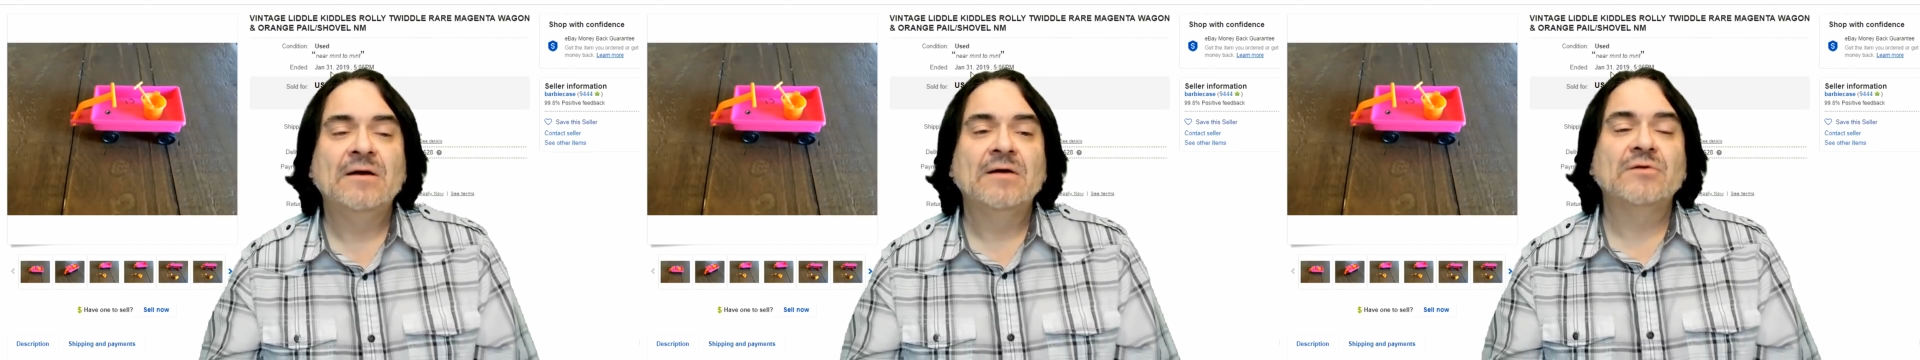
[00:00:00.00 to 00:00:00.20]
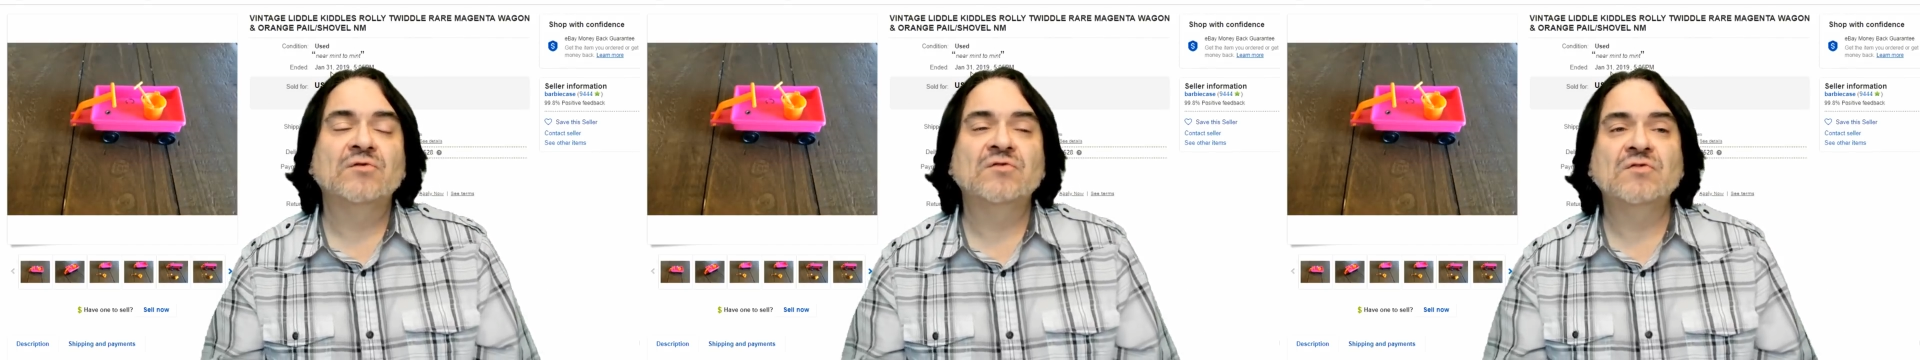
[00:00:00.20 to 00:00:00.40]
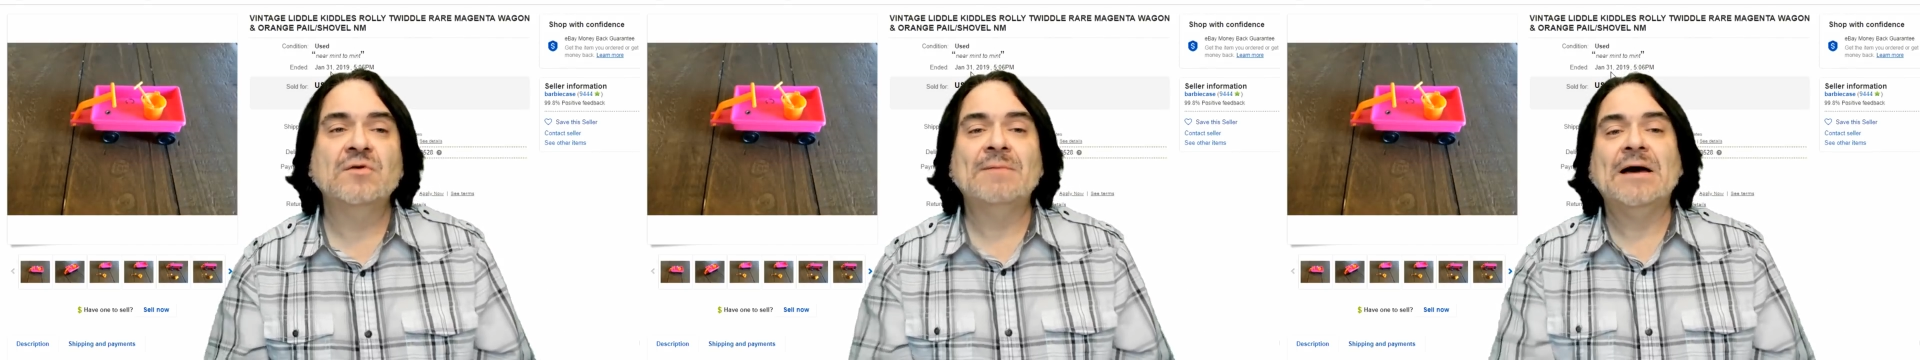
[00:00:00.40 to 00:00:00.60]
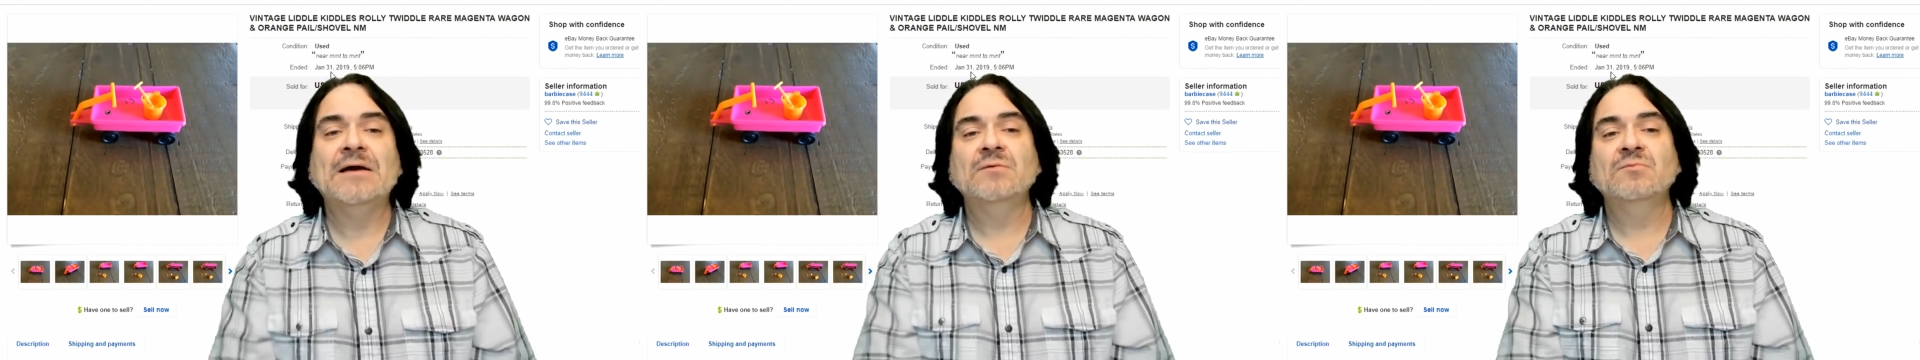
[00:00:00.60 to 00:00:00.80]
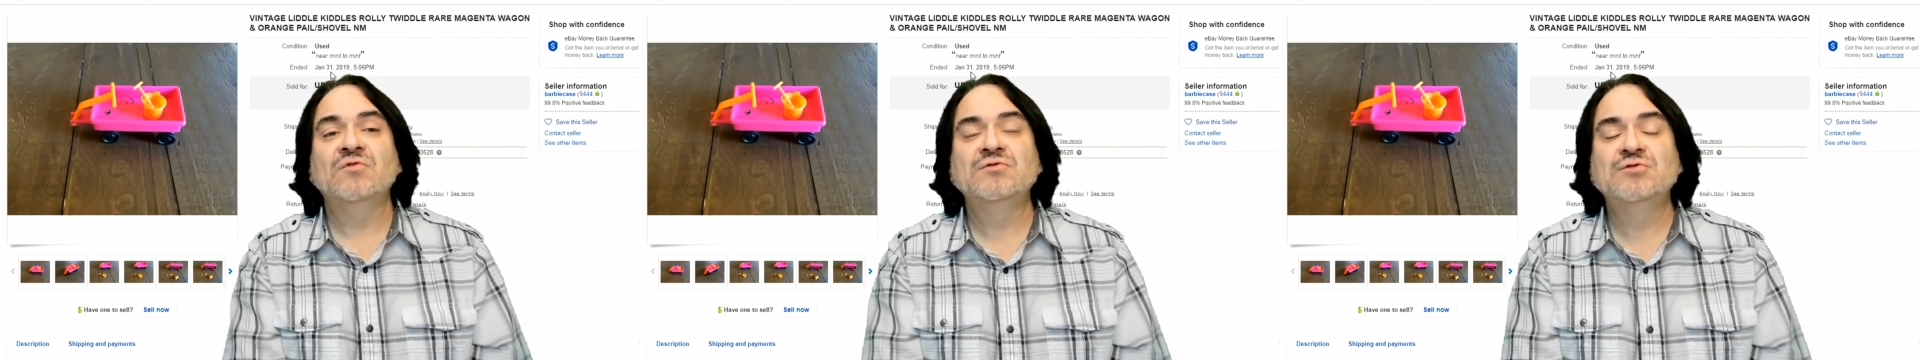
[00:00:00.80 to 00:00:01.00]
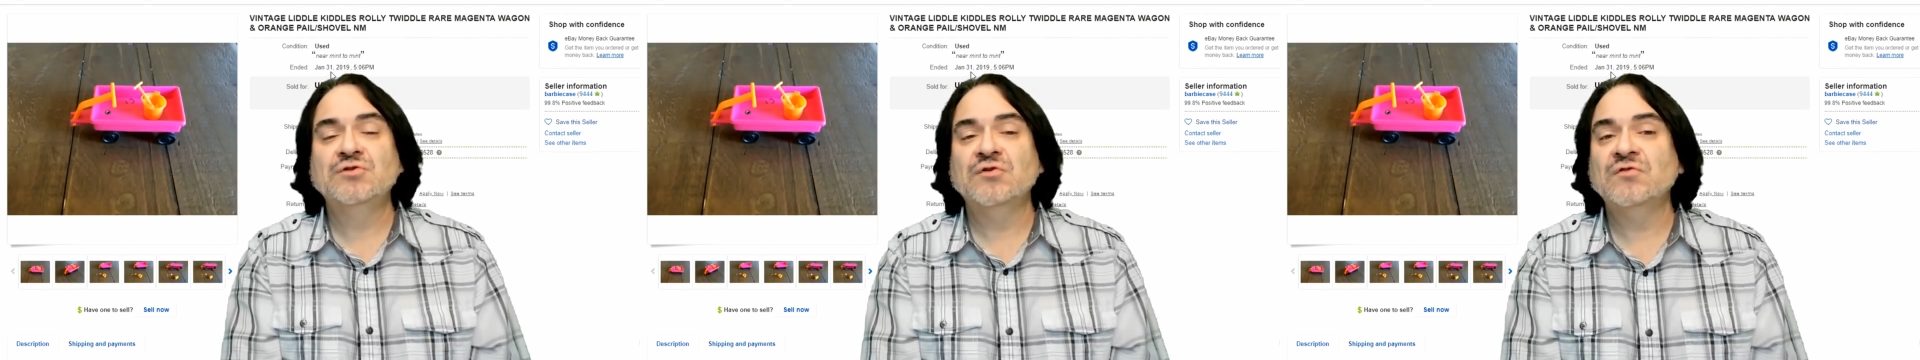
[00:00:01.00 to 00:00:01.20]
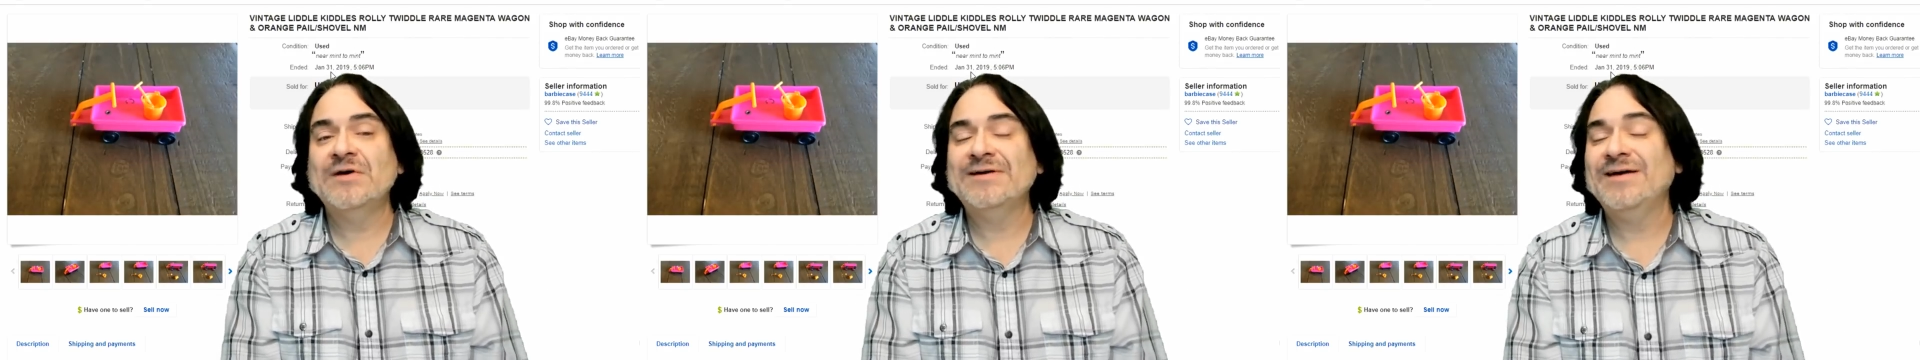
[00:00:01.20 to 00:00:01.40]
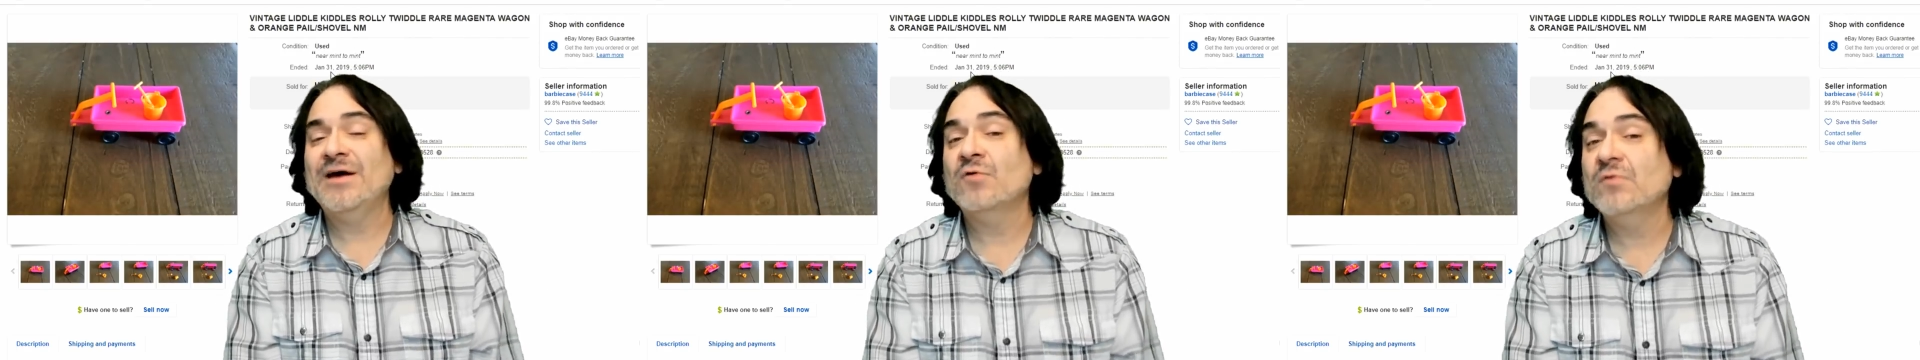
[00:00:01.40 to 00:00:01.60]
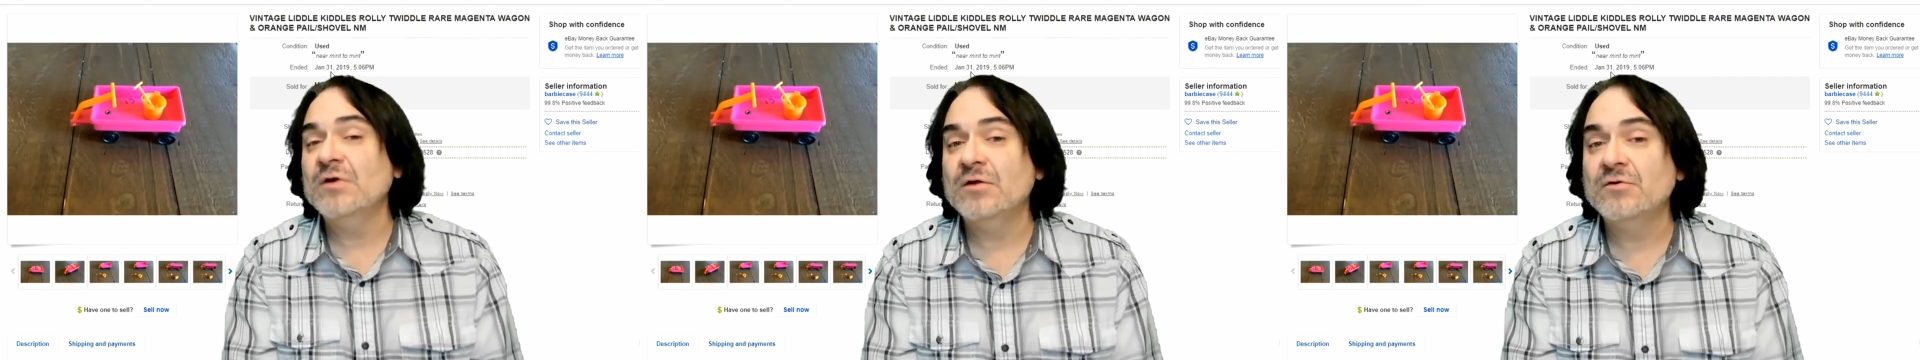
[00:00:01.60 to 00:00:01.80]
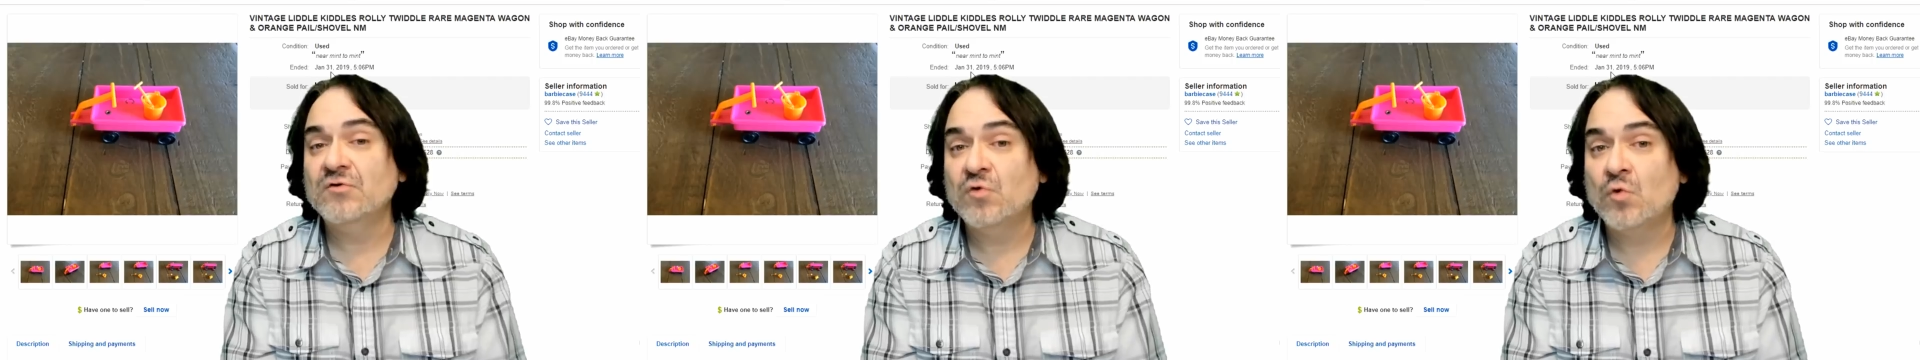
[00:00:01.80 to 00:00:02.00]
There's some items, just like every
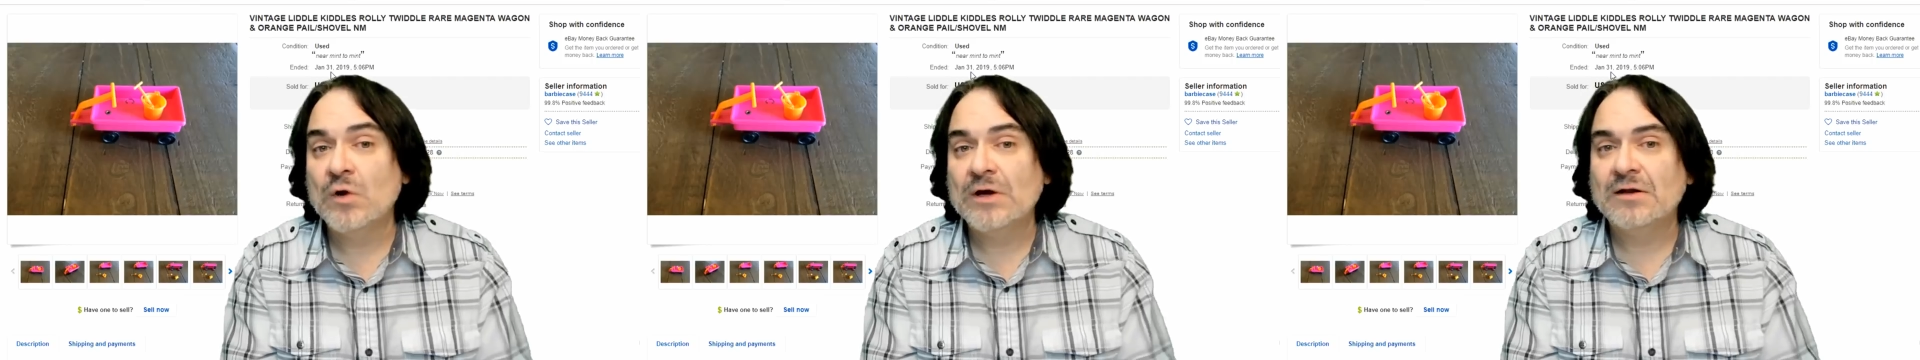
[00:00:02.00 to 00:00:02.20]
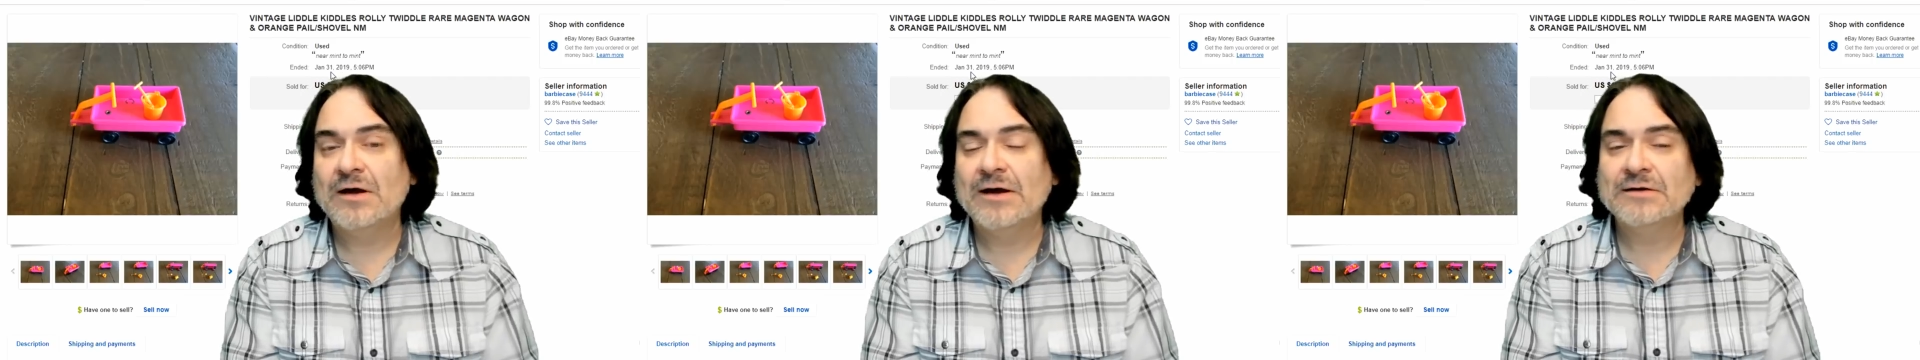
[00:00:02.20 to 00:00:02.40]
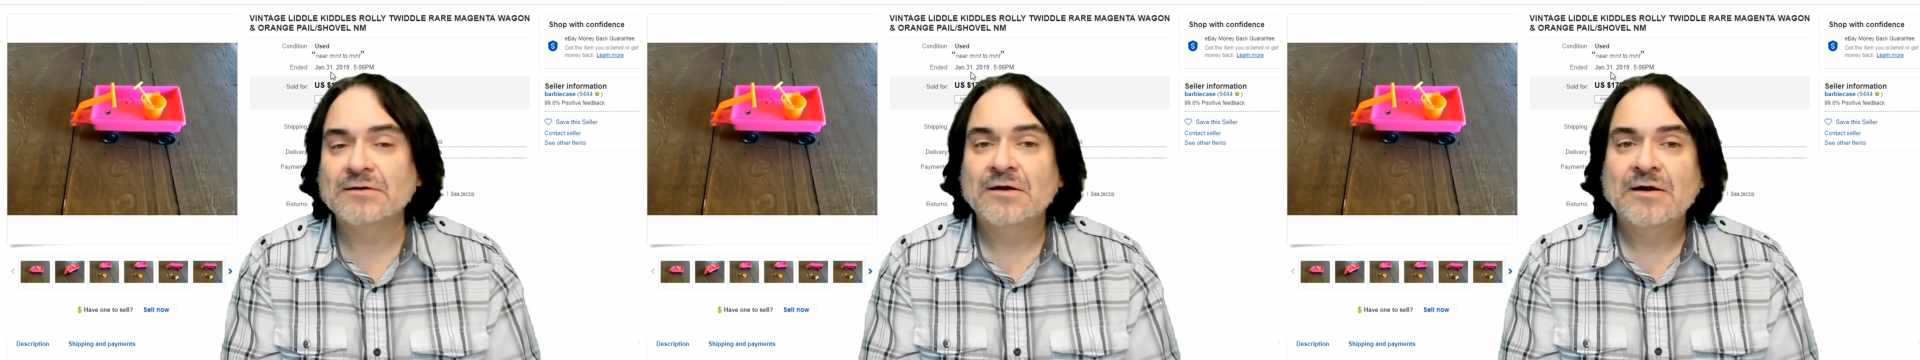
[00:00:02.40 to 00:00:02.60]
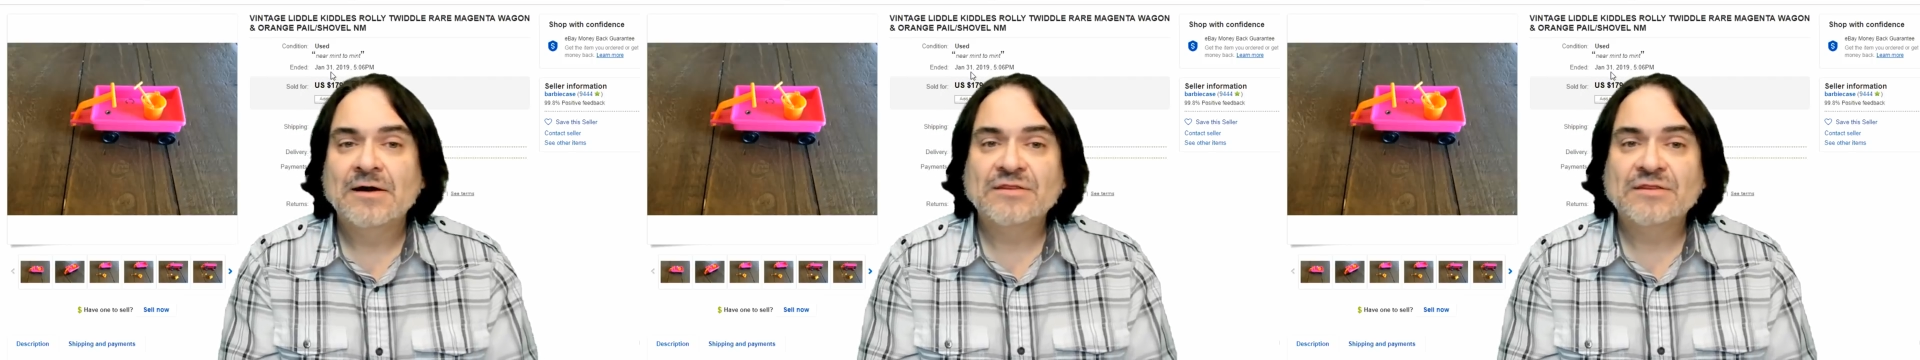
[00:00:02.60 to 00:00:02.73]
other toy line,